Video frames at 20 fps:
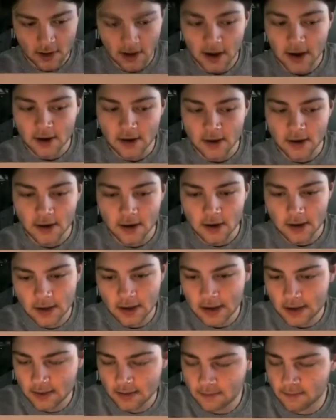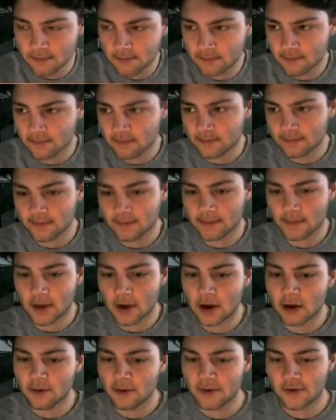Cutter and
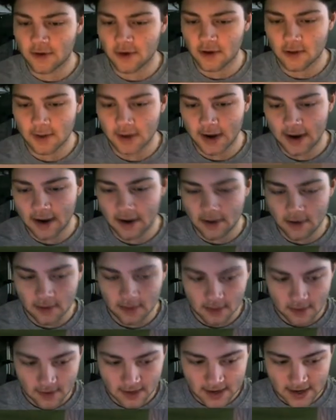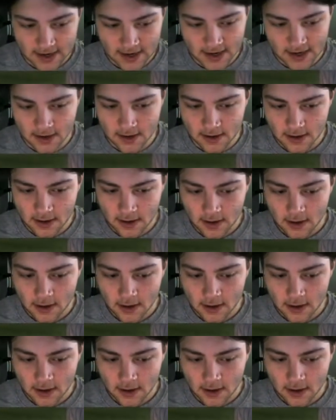almost all the way outside.